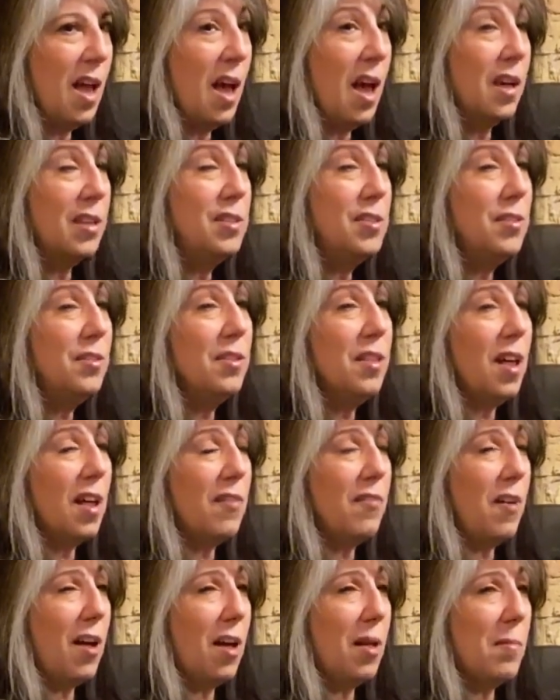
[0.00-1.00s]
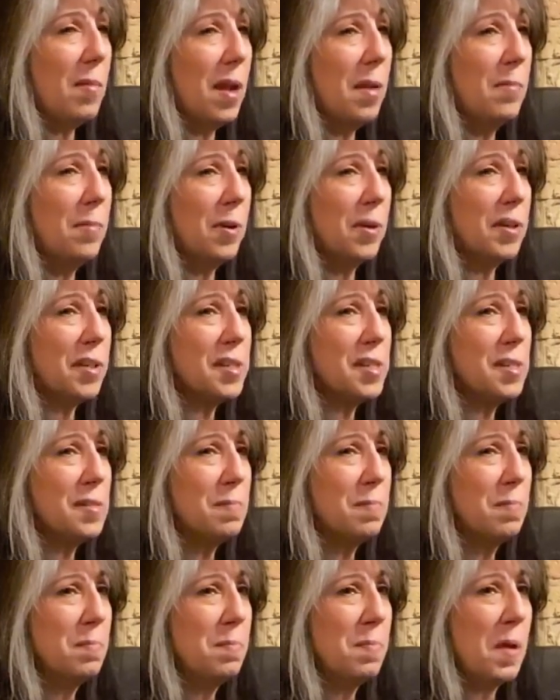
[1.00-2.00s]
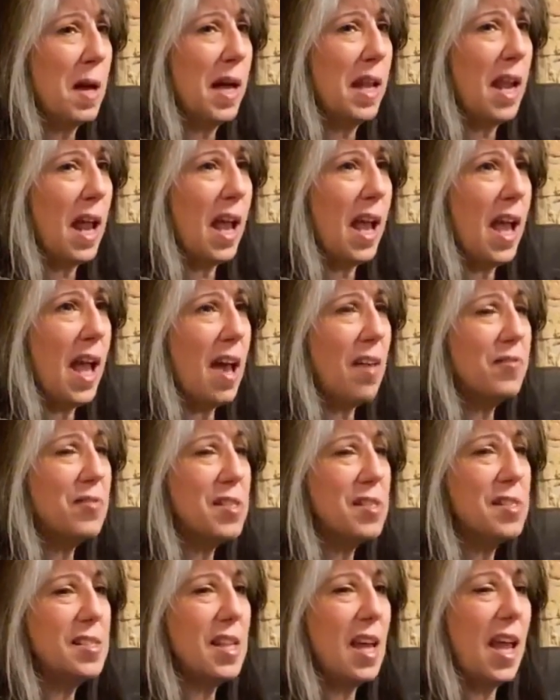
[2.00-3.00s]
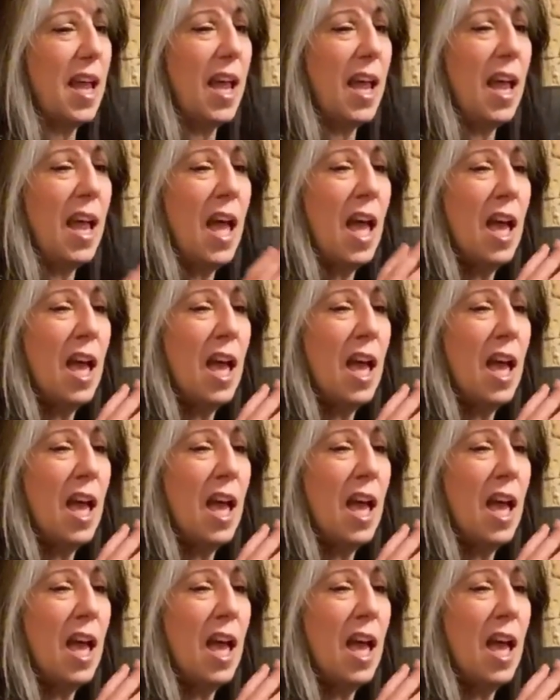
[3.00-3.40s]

I do love all my books, but I have to say,